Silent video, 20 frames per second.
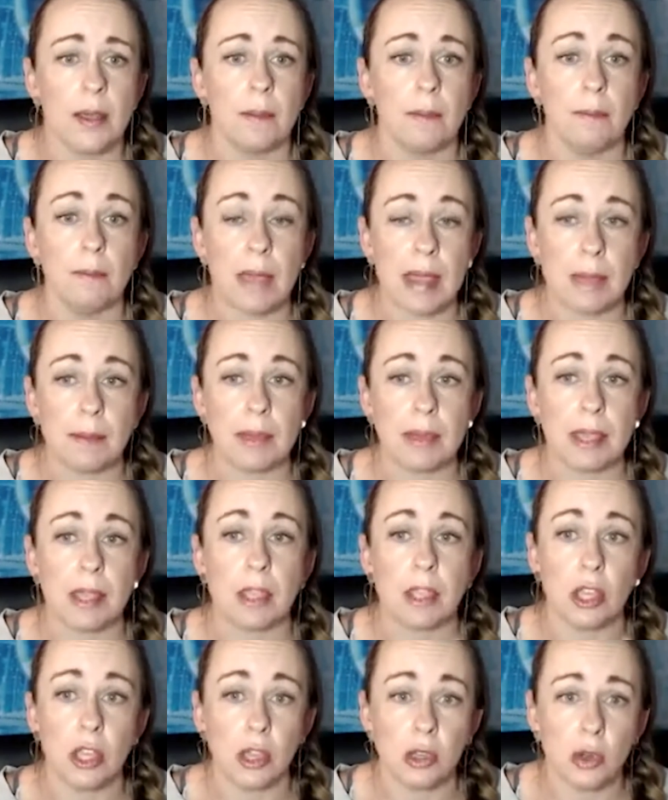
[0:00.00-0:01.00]
Maybe
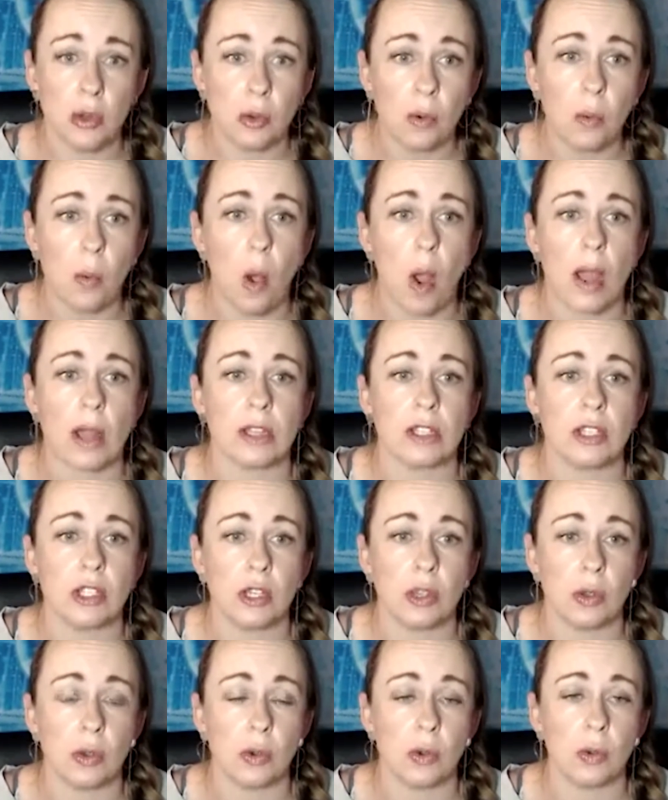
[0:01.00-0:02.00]
you want
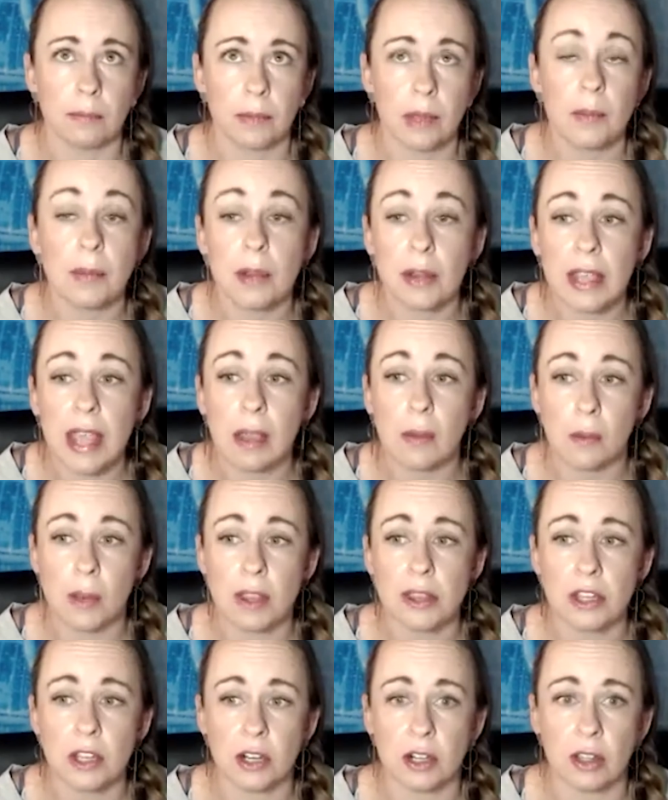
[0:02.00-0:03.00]
to communicate
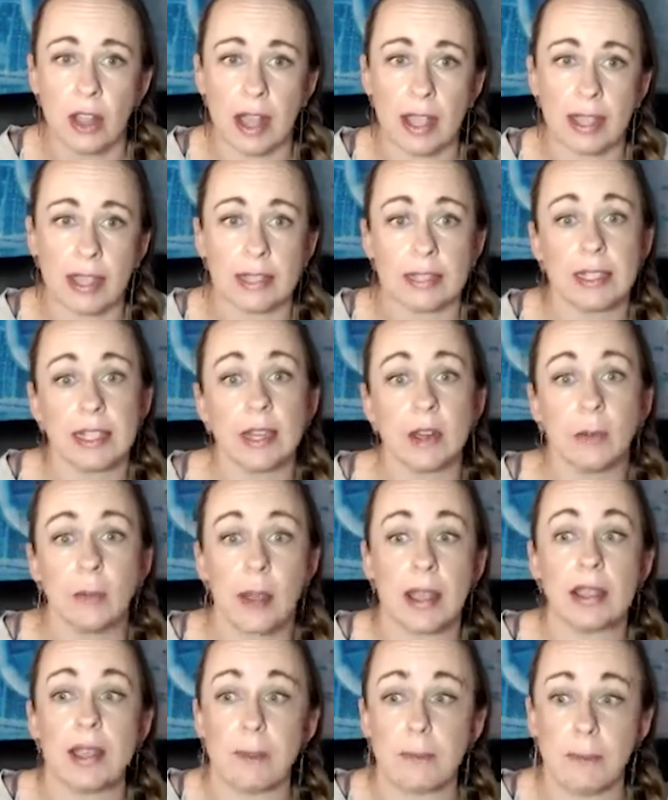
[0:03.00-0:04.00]
with your clients in a
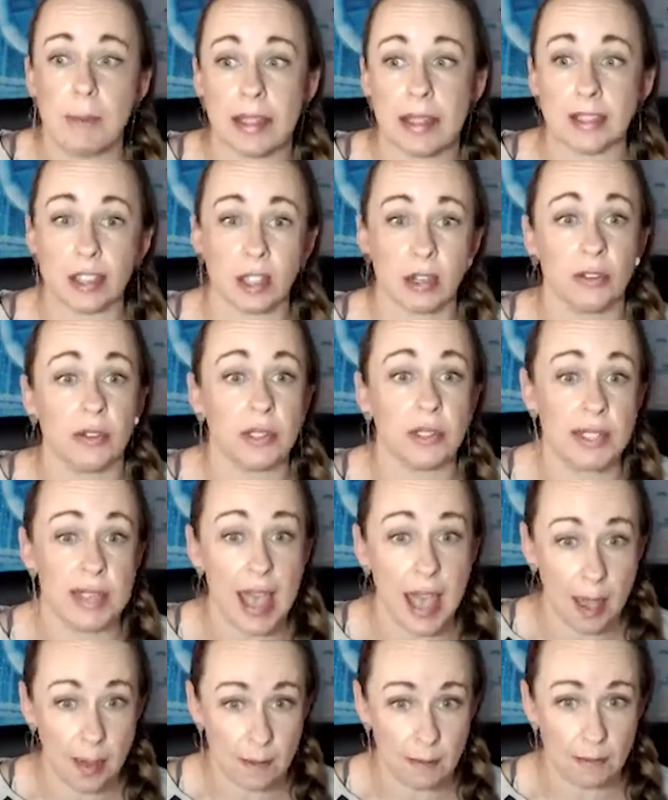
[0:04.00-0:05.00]
way that best serves
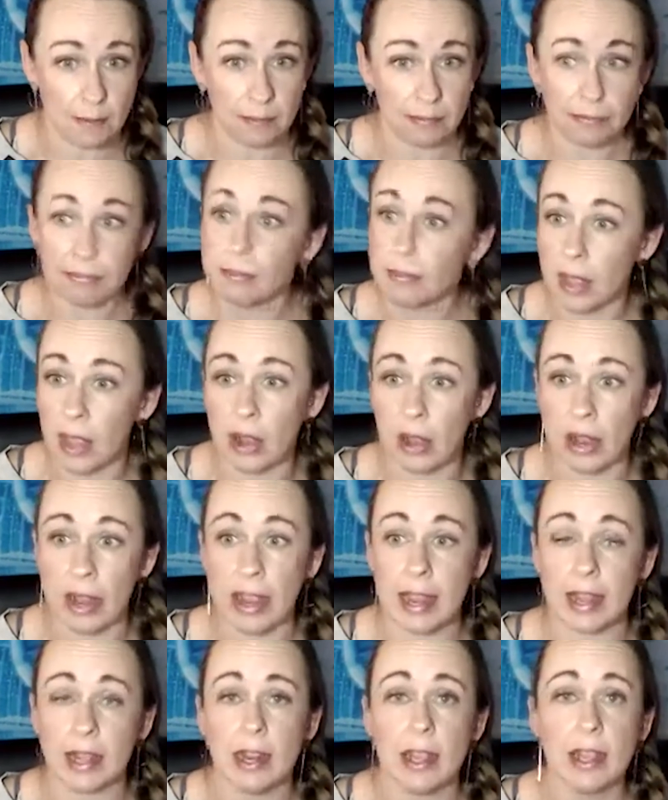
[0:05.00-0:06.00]
them. All
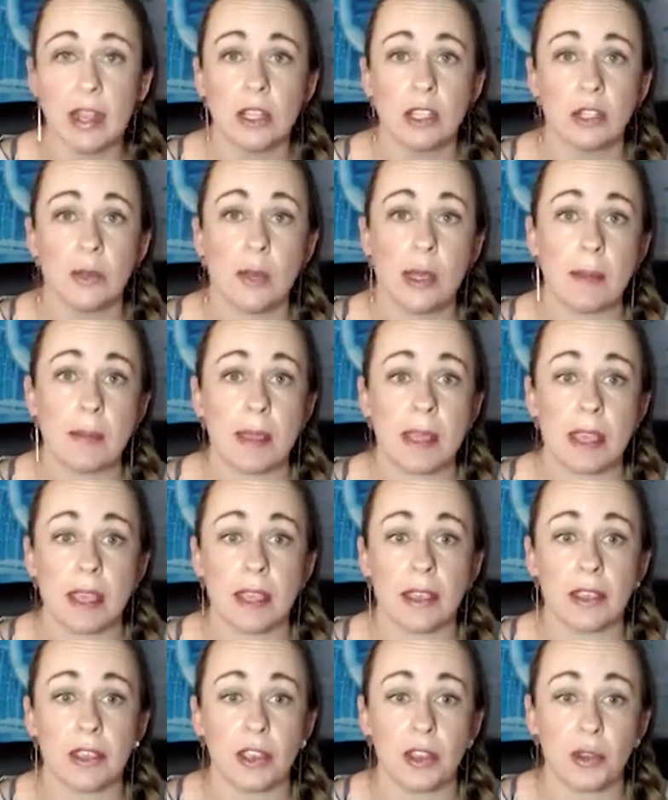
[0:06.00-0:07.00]
right. So maybe
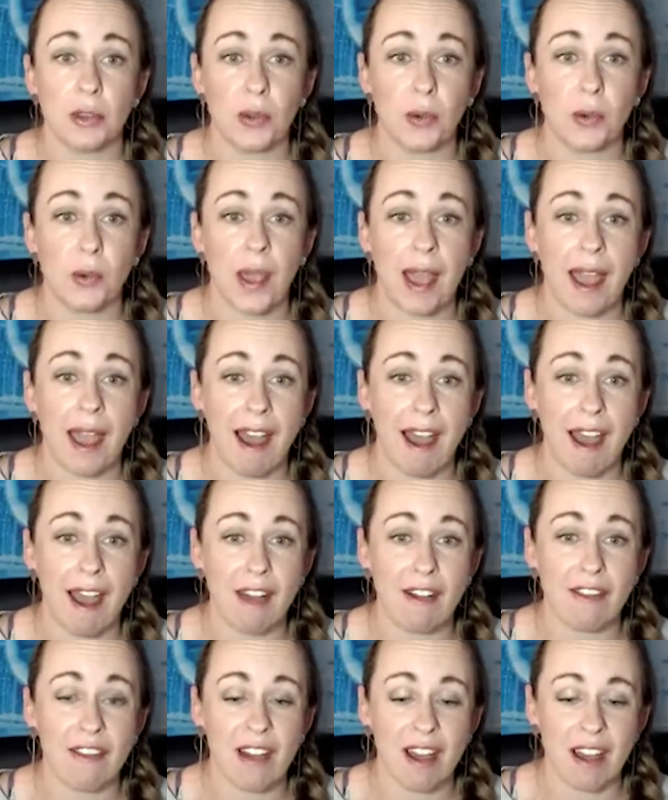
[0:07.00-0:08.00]
you
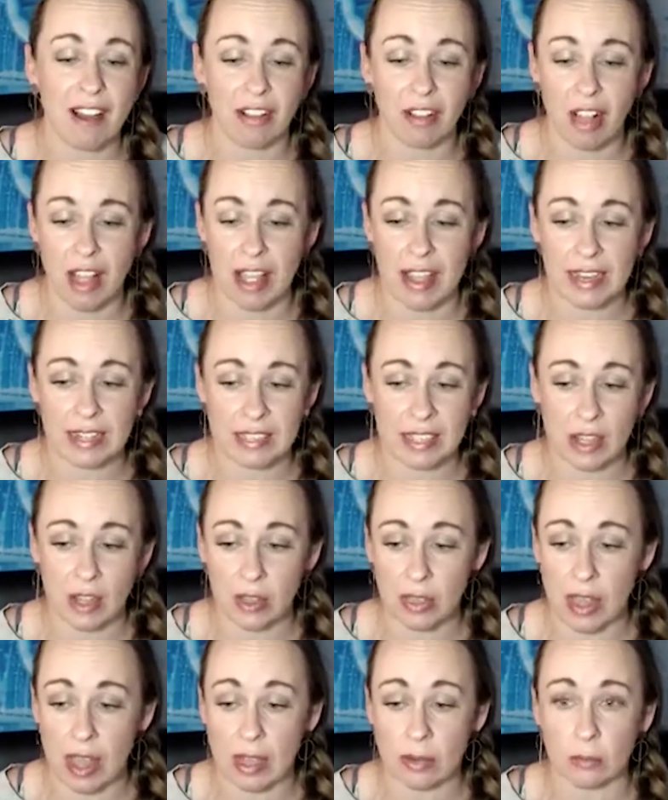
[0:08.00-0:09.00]
have a clientele
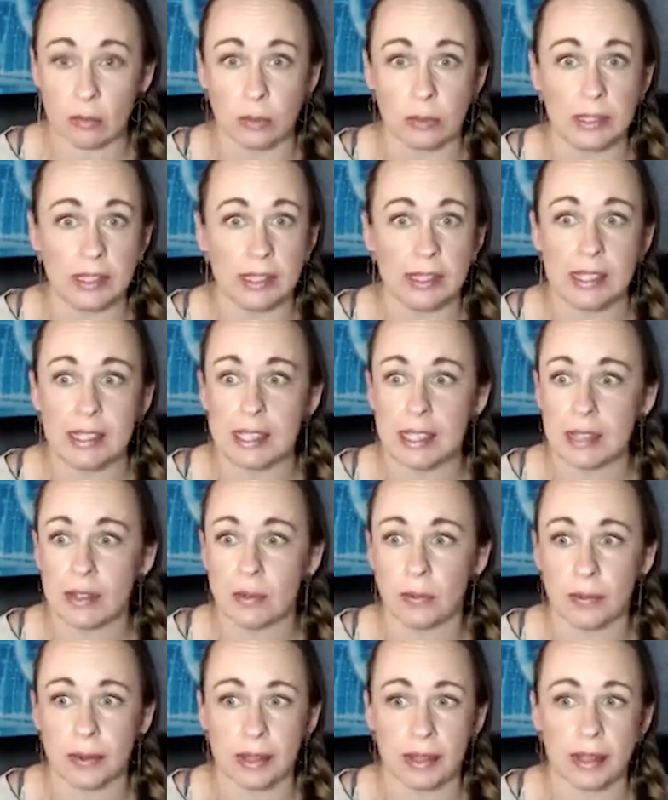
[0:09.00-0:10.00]
that really,
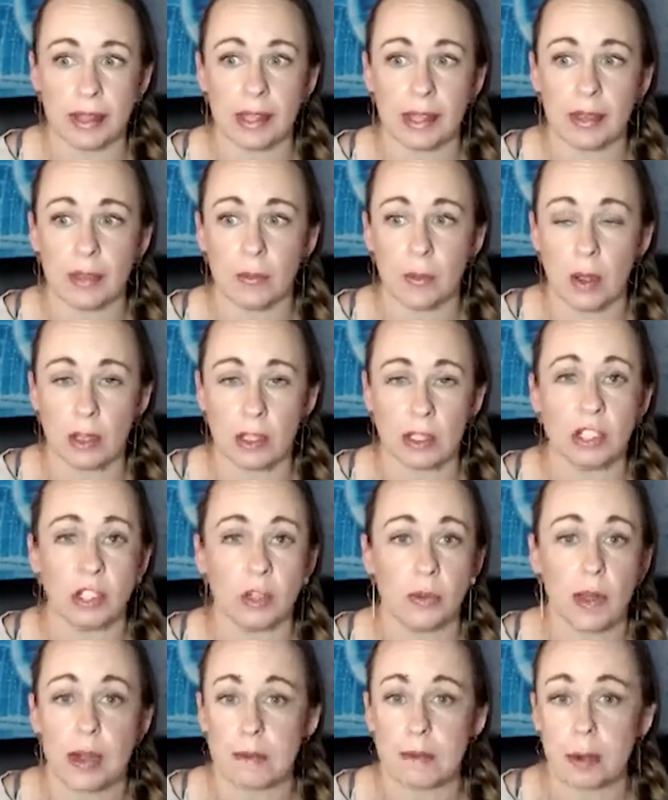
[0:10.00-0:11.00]
really wants to
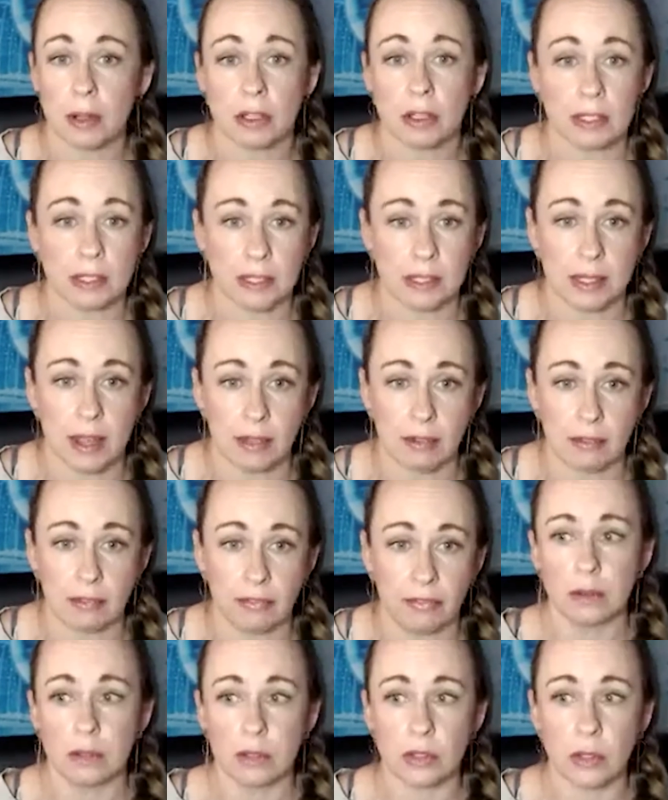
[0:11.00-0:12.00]
do in-person stuff.
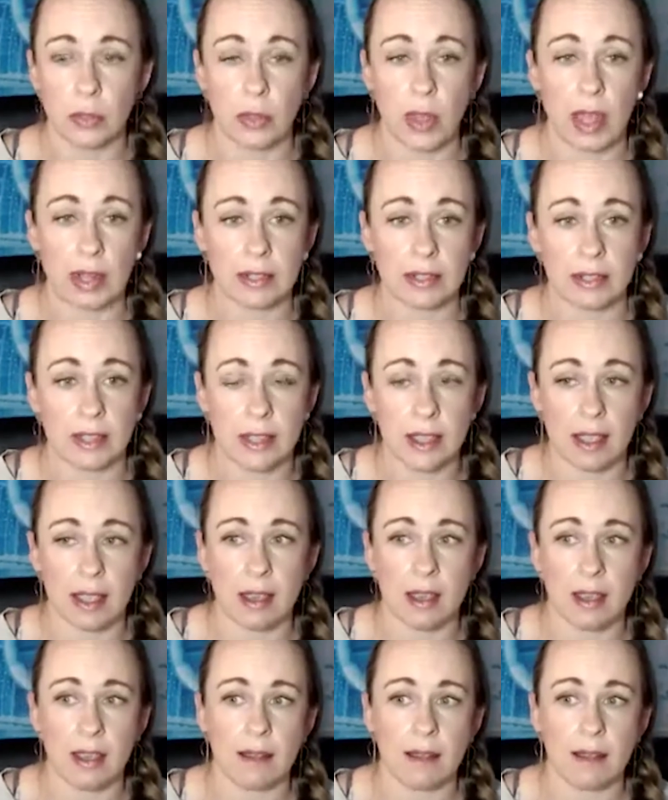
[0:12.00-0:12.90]
So that's the